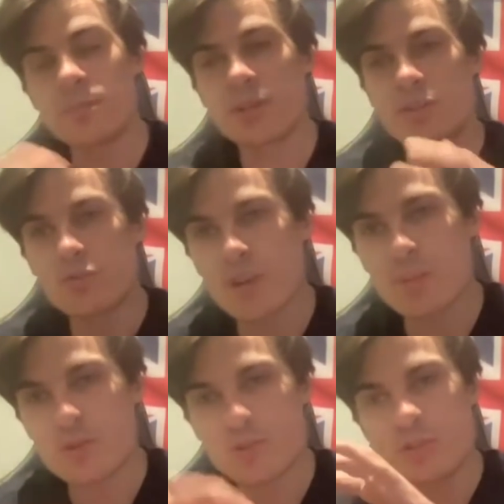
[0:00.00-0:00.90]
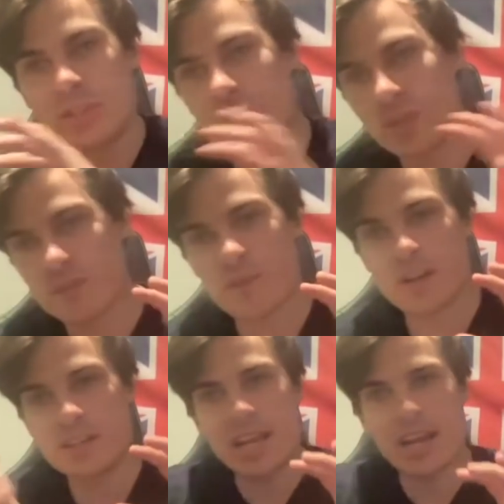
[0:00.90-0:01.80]
because you're reproducing with a
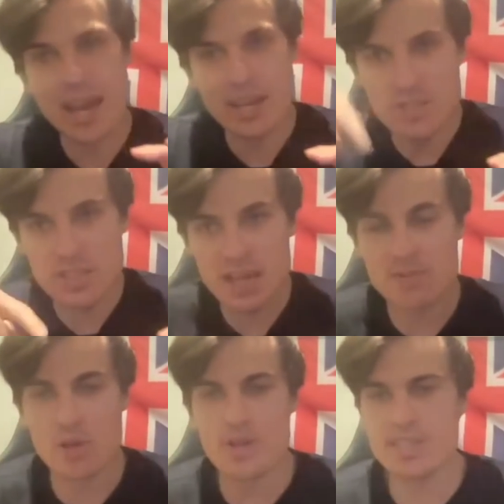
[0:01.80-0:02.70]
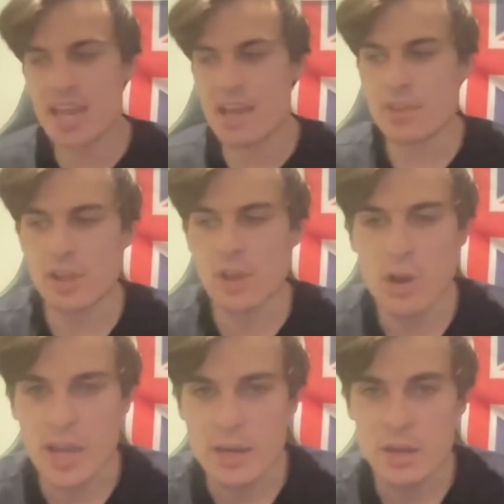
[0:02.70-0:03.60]
fucked DNA. It just keeps going down the line.